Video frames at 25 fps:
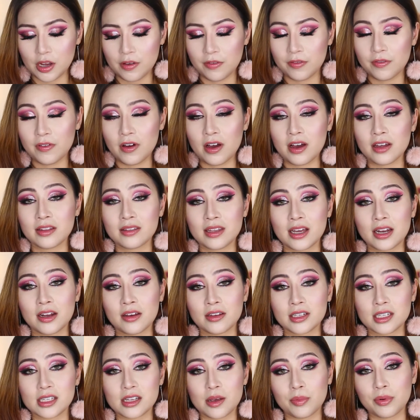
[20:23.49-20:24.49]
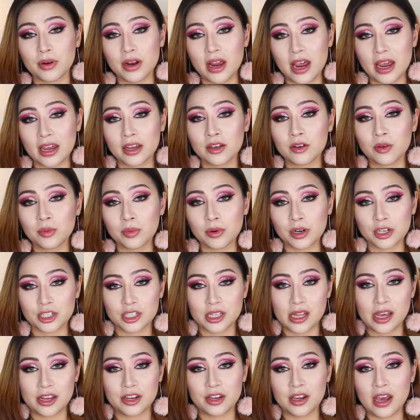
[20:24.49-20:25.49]
I find that a separate angle brush
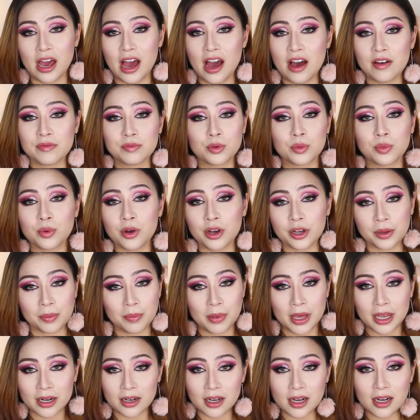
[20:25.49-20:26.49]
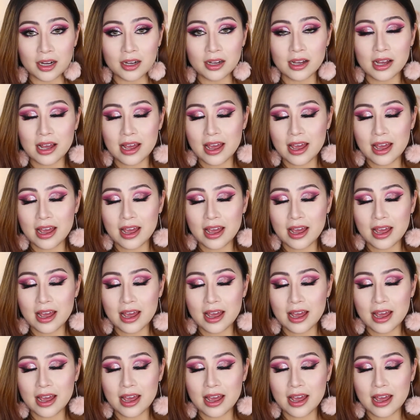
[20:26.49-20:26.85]
that you have will work better,